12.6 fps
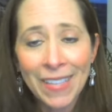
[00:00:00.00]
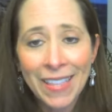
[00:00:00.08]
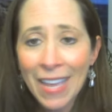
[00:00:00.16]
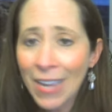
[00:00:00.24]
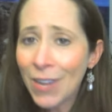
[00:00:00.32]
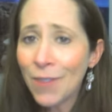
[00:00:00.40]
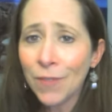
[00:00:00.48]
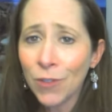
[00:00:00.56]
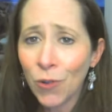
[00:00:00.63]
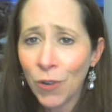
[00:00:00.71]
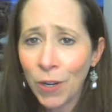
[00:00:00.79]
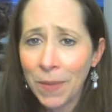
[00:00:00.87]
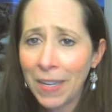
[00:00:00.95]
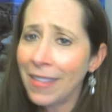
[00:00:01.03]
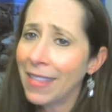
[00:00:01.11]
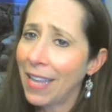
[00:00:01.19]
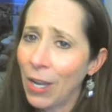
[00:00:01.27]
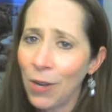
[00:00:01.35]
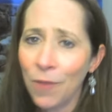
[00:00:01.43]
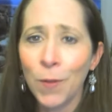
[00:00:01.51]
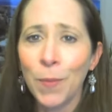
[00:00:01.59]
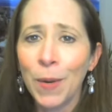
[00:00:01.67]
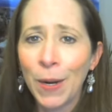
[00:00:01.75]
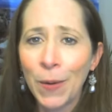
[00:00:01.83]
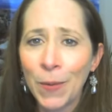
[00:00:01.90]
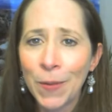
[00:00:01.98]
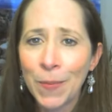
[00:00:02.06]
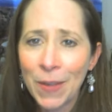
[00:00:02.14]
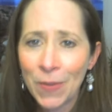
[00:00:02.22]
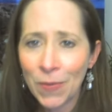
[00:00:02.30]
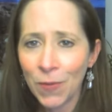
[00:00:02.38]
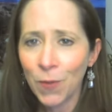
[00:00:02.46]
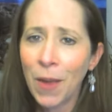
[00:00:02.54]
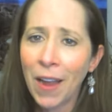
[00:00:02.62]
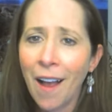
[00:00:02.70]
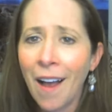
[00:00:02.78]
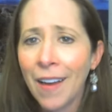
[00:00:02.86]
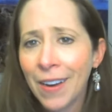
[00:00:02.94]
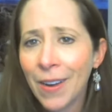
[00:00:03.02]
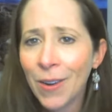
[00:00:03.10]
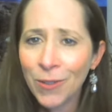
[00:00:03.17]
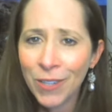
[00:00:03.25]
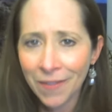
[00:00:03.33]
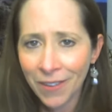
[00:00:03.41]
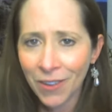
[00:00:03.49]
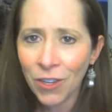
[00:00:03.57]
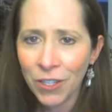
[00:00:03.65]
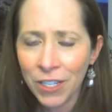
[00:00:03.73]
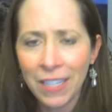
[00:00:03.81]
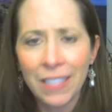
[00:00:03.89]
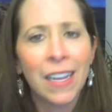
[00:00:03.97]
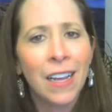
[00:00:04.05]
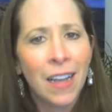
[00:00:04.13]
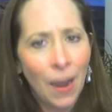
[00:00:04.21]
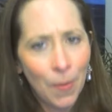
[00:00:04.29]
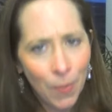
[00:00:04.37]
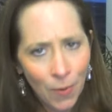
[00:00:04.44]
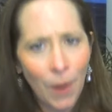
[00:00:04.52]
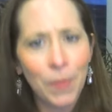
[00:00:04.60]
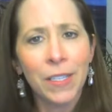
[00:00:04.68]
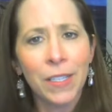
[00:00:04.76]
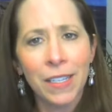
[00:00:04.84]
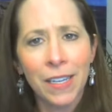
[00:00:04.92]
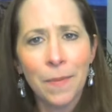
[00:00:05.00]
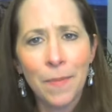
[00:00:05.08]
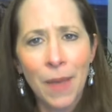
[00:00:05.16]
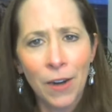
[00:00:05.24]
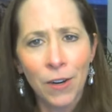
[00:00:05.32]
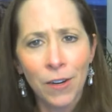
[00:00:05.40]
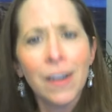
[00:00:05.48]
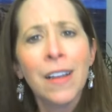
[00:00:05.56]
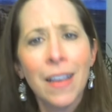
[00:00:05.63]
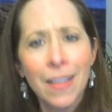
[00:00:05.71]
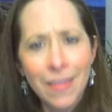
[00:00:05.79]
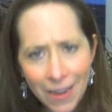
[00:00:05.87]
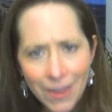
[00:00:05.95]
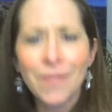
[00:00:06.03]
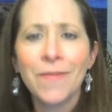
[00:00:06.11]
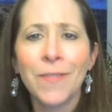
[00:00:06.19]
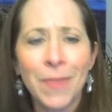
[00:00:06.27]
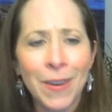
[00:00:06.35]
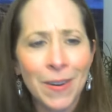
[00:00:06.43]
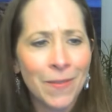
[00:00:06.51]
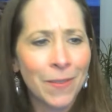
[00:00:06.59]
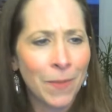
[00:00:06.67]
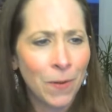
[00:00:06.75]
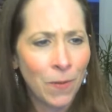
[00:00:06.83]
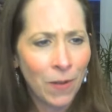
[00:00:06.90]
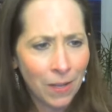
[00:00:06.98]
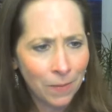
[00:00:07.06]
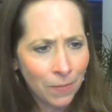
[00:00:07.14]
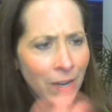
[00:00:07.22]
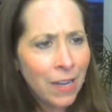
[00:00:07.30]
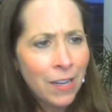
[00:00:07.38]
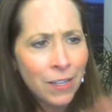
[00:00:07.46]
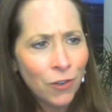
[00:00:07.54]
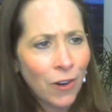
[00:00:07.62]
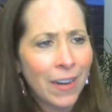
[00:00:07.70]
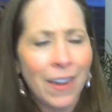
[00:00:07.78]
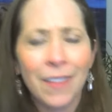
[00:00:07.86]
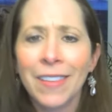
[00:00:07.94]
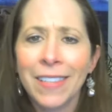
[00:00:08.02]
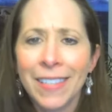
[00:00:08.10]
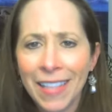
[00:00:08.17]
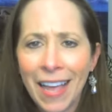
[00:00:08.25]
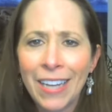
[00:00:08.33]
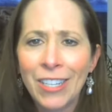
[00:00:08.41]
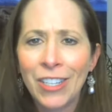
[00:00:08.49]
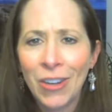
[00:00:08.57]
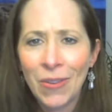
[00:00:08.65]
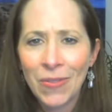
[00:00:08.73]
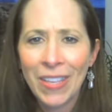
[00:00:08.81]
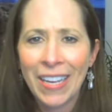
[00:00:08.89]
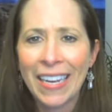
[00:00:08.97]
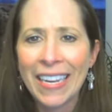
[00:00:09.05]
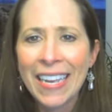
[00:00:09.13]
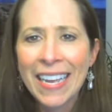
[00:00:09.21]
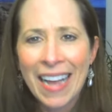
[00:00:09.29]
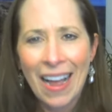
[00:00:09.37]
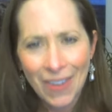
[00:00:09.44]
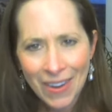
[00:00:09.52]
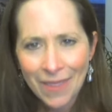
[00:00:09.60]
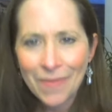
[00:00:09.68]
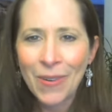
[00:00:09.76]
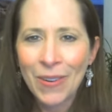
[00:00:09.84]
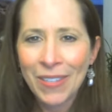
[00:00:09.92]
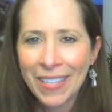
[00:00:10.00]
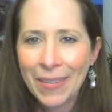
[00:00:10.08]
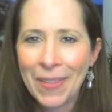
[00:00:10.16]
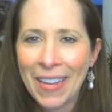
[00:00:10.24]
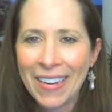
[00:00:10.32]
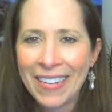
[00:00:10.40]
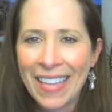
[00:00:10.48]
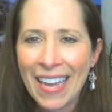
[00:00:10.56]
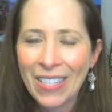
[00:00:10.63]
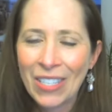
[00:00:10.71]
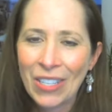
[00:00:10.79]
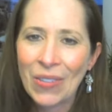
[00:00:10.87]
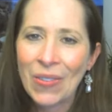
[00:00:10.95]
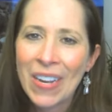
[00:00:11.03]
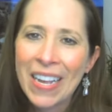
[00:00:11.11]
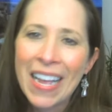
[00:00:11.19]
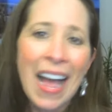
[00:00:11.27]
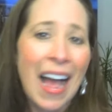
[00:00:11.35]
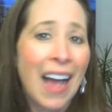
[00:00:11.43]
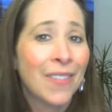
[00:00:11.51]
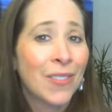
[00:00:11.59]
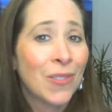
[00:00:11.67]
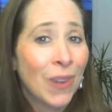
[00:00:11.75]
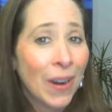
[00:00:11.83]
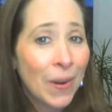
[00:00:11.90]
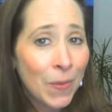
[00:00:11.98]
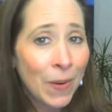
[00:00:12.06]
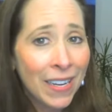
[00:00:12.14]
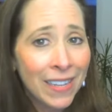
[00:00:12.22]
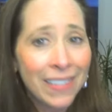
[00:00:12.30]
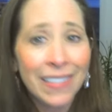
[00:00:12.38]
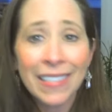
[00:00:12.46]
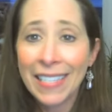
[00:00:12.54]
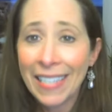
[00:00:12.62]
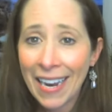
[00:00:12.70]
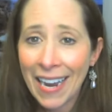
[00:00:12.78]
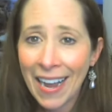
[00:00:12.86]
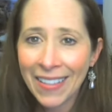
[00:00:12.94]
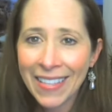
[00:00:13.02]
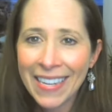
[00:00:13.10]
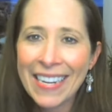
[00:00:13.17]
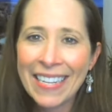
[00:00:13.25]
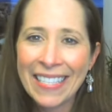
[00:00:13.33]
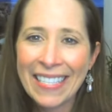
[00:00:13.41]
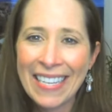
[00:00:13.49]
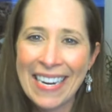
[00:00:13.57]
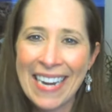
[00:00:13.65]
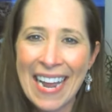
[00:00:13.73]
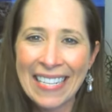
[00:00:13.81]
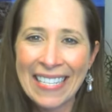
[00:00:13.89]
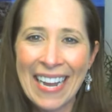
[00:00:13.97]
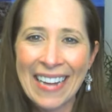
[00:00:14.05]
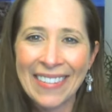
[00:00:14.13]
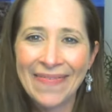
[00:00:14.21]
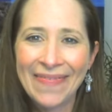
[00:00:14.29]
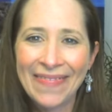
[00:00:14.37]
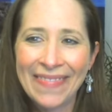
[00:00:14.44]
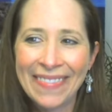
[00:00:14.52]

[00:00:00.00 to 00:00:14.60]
Thank you for joining me. Thank you for bearing with me through my audio difficulties. I promise to get better. And thank you for bearing with me while I'm trying out this slideshow thing. I'll get more streamlined at that too. Have a great week. Stay healthy and see you next time.